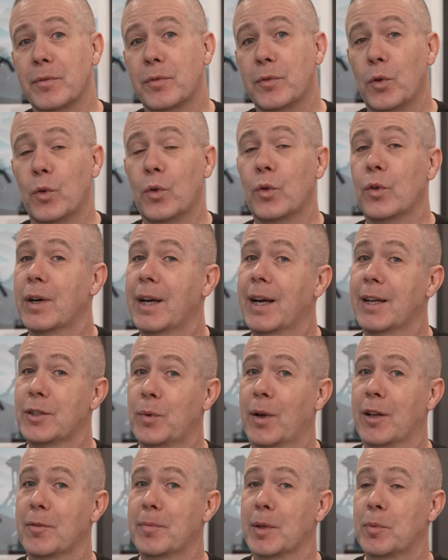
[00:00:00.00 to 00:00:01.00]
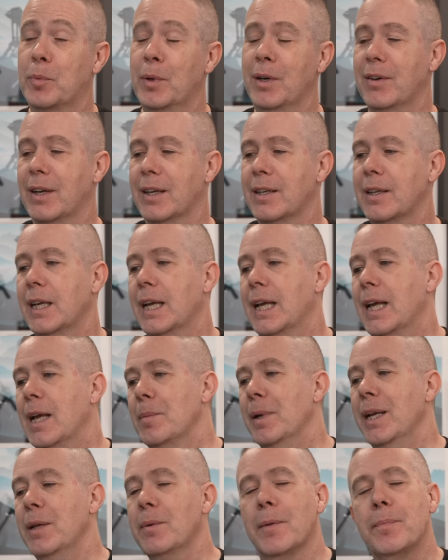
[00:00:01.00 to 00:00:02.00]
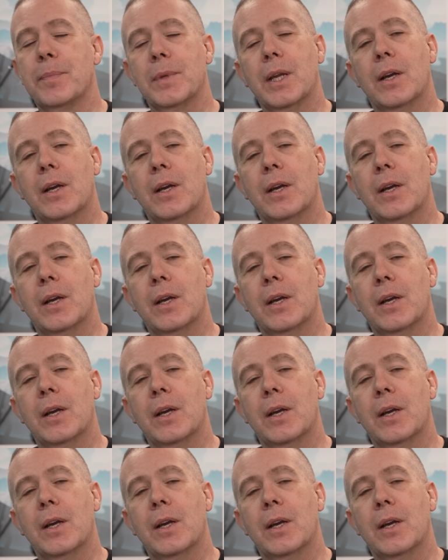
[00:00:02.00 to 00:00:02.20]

for a 12 month period. But anyway,